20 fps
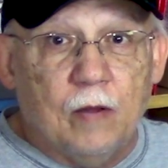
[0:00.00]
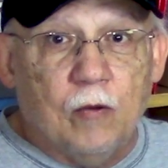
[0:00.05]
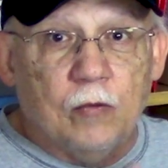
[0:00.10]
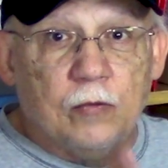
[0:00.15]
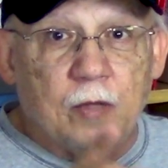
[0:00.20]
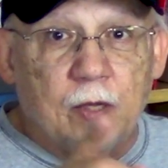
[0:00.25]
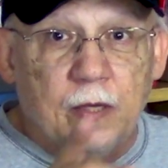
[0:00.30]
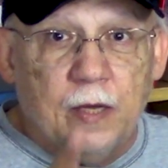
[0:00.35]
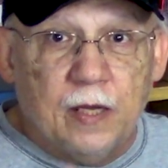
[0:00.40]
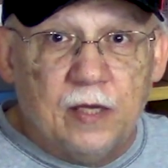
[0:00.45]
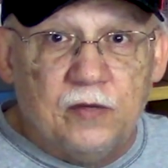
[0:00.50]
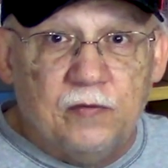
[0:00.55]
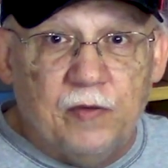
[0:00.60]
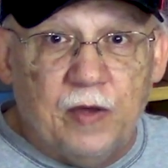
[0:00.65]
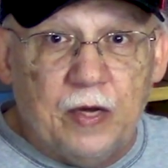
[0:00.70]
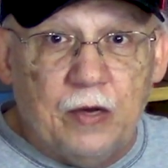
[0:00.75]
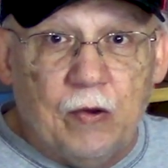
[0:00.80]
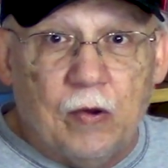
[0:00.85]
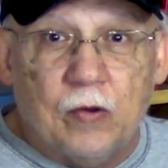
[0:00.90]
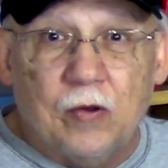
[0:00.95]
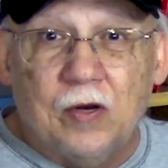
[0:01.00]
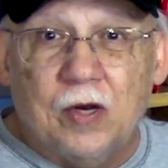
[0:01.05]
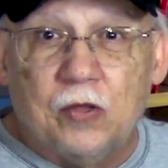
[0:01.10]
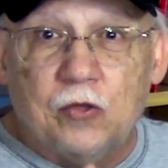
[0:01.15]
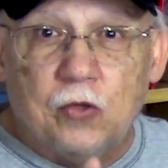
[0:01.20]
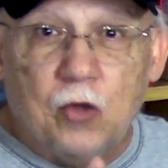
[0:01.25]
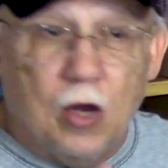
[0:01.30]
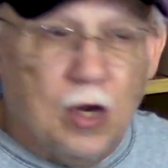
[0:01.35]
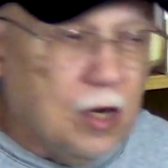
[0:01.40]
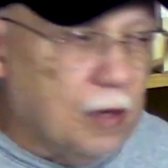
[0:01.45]
on the next video, I'm going to
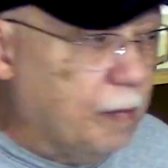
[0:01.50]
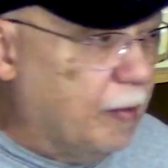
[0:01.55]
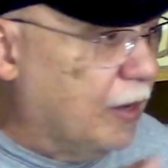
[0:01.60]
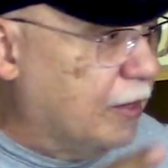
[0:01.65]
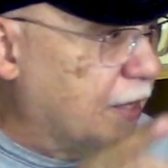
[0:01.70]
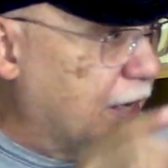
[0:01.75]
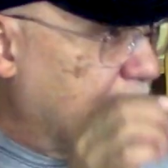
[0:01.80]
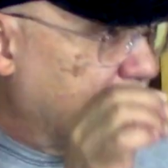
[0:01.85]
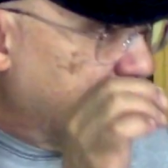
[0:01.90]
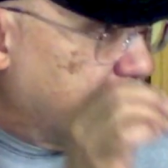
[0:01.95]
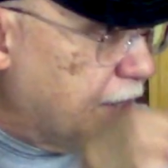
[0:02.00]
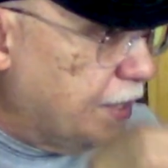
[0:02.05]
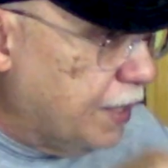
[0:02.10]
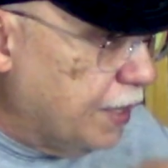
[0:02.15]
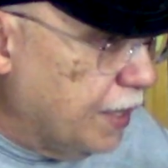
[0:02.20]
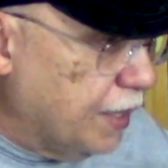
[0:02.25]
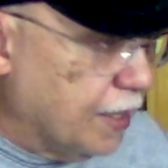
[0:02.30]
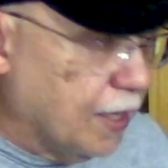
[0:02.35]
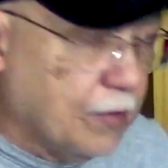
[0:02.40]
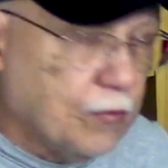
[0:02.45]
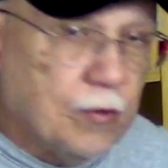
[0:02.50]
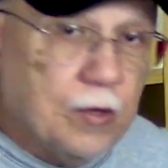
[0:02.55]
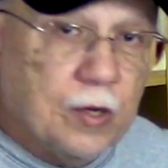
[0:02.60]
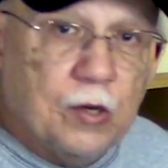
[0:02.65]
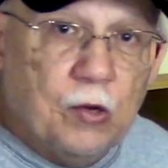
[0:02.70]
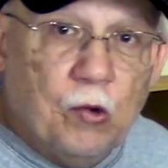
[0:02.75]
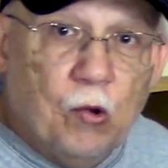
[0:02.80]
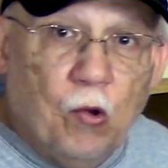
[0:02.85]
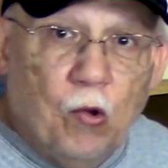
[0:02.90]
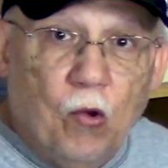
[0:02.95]
talk about again. I'm going to
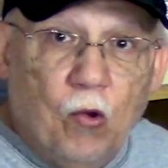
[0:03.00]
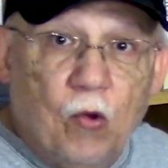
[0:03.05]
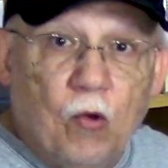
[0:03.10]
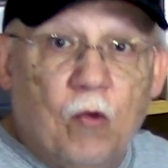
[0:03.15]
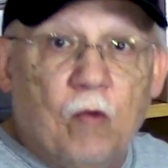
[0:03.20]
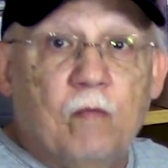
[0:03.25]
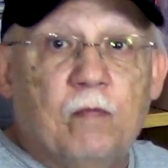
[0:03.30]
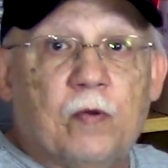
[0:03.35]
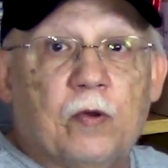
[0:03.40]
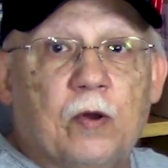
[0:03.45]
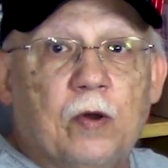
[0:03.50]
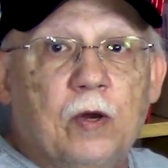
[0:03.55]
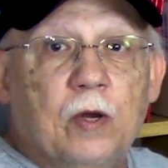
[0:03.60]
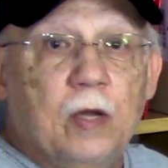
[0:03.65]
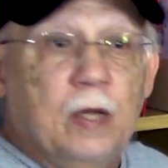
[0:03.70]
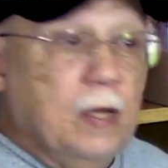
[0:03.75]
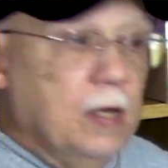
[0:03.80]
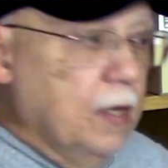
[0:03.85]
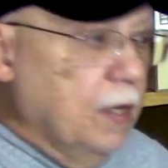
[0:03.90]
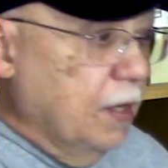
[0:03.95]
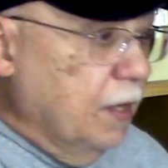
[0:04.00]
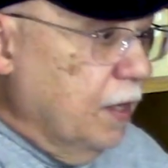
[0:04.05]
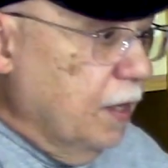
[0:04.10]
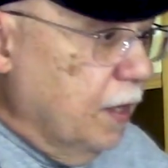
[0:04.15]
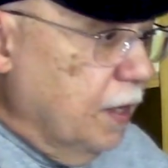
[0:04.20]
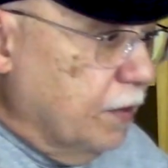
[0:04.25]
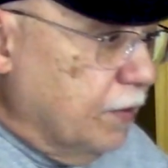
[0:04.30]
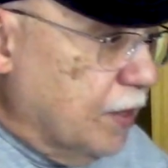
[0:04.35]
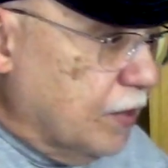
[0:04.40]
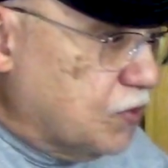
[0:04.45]
go over
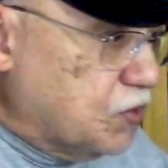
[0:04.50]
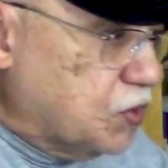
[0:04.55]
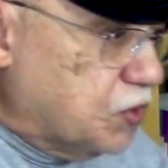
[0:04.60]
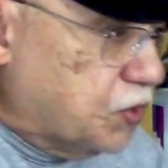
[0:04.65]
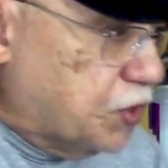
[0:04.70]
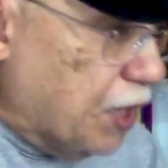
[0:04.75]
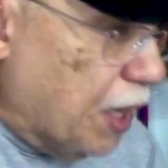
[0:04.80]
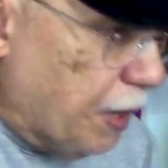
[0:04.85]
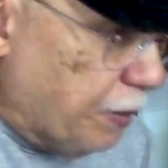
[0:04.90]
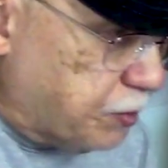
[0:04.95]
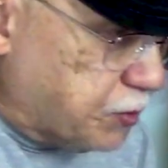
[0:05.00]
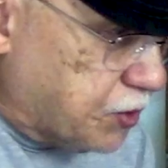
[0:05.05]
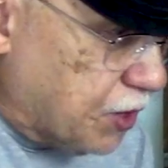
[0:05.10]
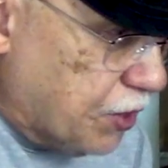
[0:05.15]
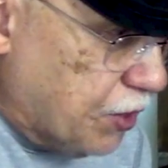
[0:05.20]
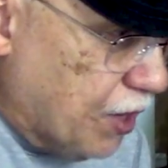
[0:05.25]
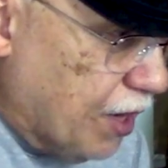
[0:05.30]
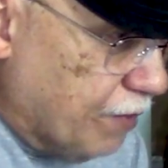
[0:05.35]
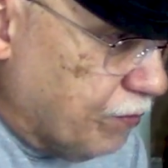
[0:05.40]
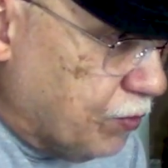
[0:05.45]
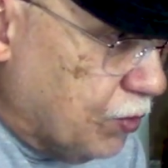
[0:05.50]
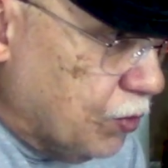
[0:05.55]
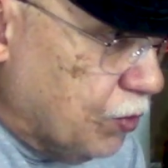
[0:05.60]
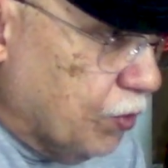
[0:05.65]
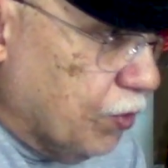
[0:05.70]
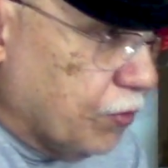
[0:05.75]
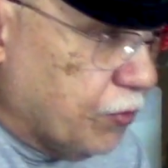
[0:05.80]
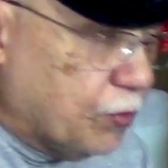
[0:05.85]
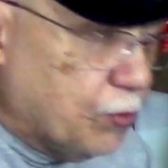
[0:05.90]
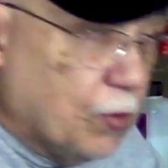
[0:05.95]
the steps that you have to
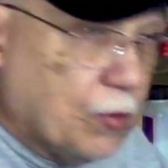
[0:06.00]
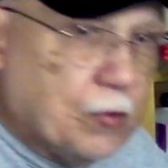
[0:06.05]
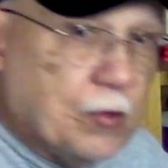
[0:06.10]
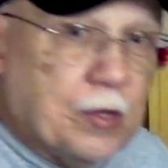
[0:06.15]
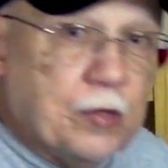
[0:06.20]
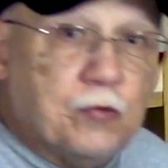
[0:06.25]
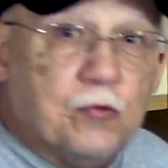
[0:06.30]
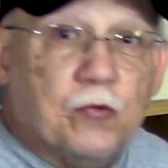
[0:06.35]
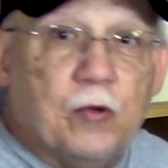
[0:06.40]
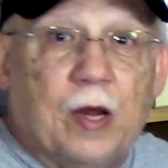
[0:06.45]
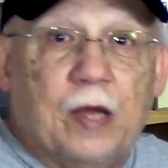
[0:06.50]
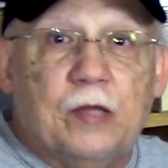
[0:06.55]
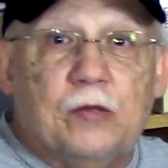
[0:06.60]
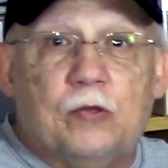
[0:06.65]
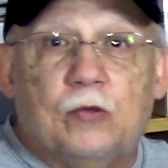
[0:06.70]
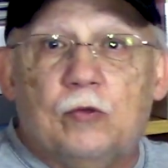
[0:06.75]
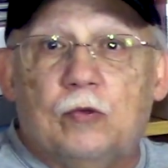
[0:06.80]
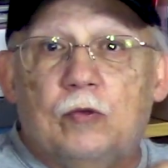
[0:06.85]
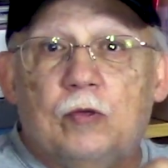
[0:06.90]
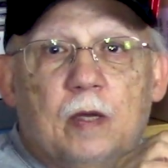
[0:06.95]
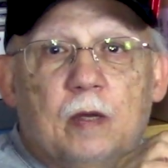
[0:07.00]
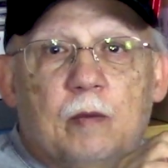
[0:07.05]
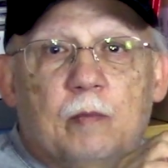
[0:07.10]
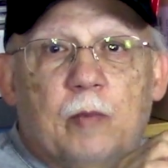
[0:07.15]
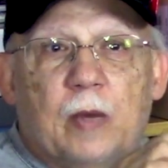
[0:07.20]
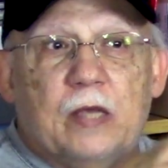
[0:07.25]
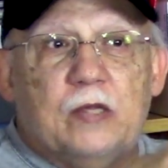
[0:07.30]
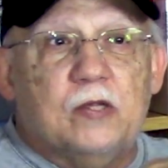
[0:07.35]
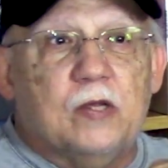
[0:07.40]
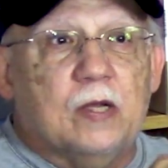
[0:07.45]
go through. I'm going to try to
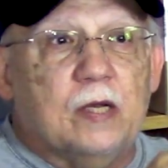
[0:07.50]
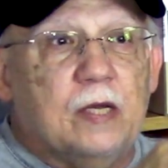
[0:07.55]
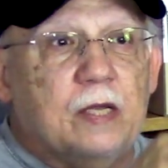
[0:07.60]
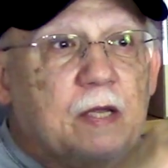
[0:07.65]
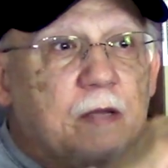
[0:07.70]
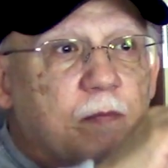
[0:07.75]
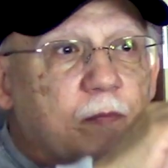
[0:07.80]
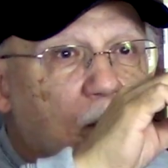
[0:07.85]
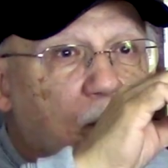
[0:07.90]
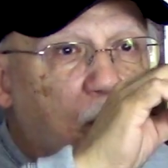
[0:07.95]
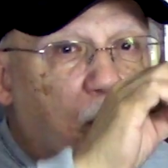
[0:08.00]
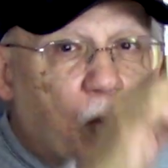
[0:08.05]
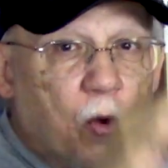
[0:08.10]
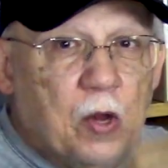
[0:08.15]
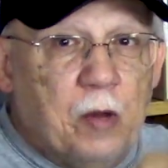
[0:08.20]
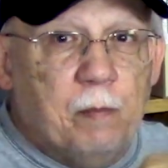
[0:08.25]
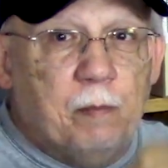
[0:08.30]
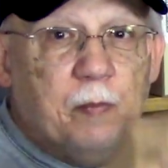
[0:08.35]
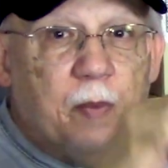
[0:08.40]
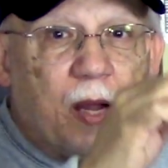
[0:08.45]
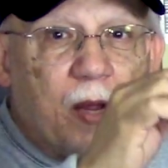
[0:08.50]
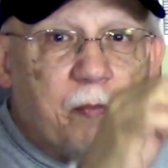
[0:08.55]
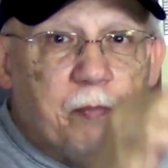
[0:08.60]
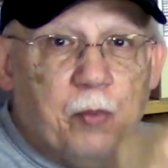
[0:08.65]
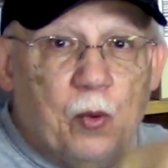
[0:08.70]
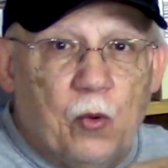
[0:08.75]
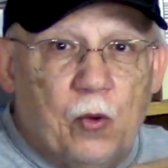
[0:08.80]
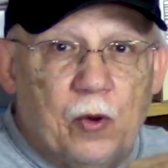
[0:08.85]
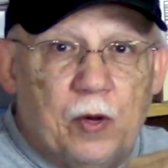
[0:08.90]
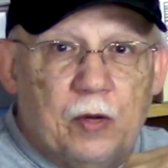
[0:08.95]
basically point by
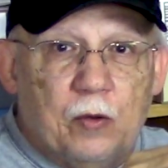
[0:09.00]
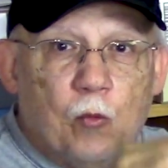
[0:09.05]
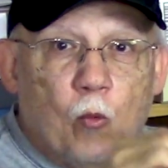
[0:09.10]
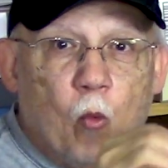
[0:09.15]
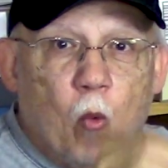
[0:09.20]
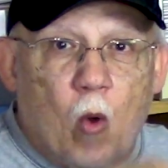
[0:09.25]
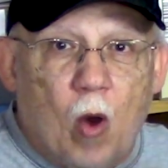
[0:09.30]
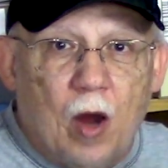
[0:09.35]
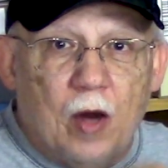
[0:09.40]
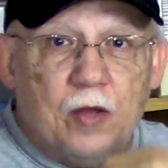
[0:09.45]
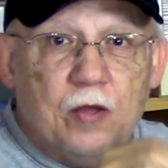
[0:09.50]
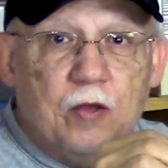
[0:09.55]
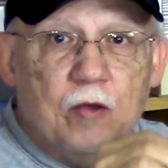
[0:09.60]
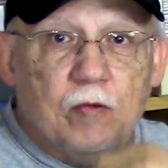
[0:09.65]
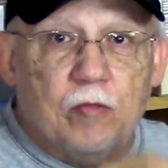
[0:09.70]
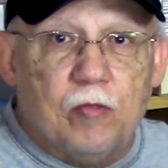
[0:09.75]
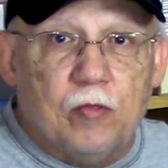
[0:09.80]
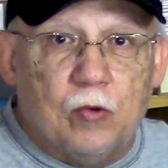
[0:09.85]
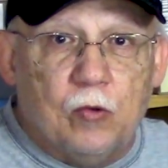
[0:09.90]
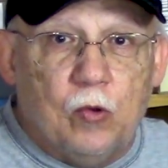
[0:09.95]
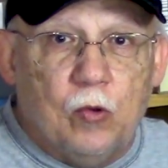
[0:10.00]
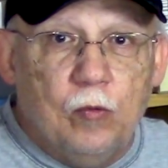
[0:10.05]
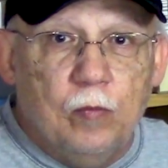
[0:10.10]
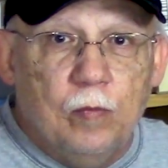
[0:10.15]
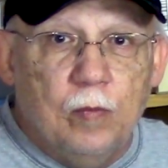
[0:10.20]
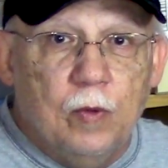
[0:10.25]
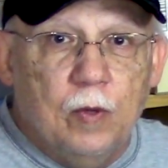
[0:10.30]
point walk you through